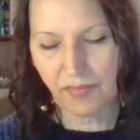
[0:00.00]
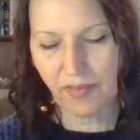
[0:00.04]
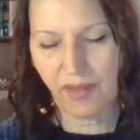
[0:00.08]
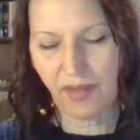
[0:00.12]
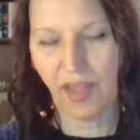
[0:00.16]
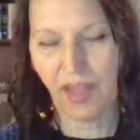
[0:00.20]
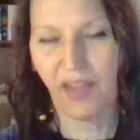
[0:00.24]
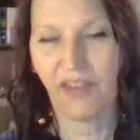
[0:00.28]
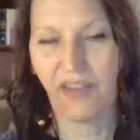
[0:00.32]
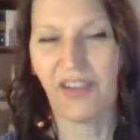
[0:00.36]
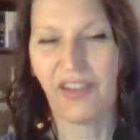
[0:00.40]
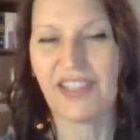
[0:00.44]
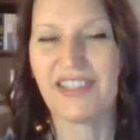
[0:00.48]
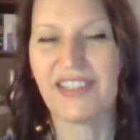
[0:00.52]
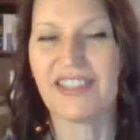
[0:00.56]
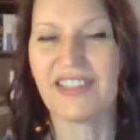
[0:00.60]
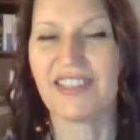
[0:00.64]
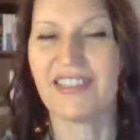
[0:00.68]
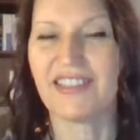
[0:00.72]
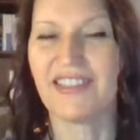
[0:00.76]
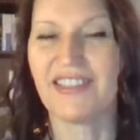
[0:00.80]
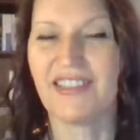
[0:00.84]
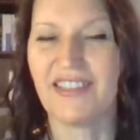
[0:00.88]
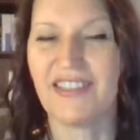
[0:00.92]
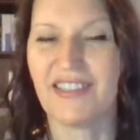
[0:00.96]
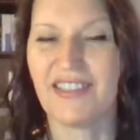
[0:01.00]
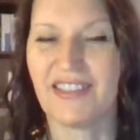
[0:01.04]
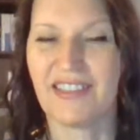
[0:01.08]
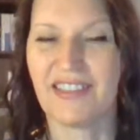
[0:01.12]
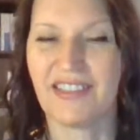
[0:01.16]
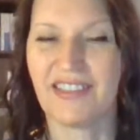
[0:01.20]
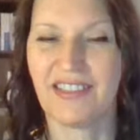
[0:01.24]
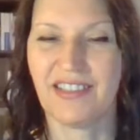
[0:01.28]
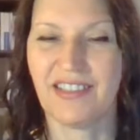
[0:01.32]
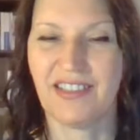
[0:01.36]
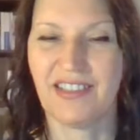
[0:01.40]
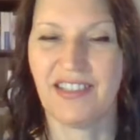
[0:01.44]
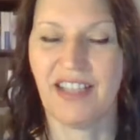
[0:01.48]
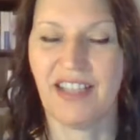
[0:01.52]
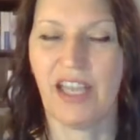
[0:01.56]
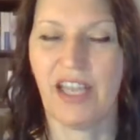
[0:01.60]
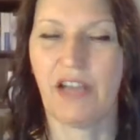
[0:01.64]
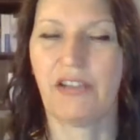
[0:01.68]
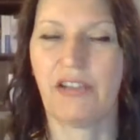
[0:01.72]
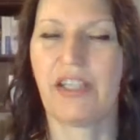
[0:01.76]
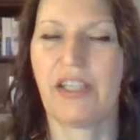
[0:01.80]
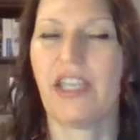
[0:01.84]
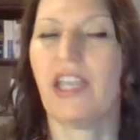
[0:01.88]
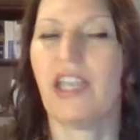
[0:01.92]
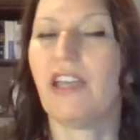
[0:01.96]
our ideas,
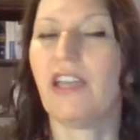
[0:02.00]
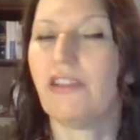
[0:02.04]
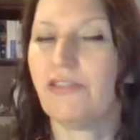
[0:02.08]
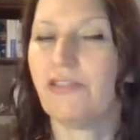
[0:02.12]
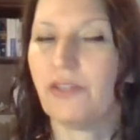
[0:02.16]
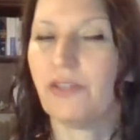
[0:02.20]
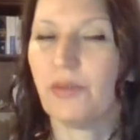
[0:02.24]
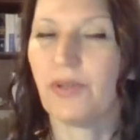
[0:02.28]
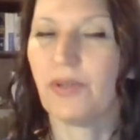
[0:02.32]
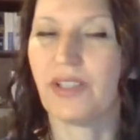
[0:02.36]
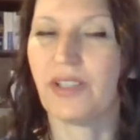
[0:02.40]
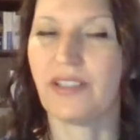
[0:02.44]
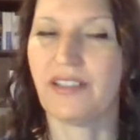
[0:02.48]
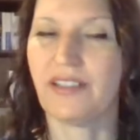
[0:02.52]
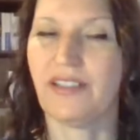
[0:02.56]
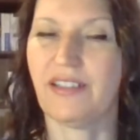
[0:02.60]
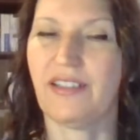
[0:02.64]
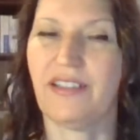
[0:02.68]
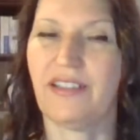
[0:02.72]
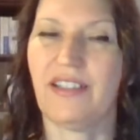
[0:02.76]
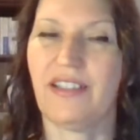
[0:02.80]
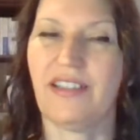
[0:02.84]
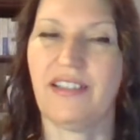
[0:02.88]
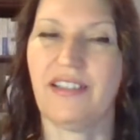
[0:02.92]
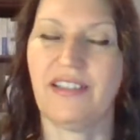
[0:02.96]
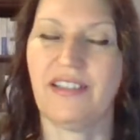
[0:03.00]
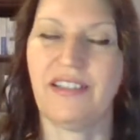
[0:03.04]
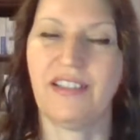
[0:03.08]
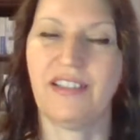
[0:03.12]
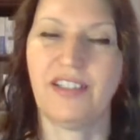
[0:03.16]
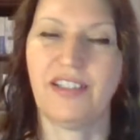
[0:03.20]
our care for one another,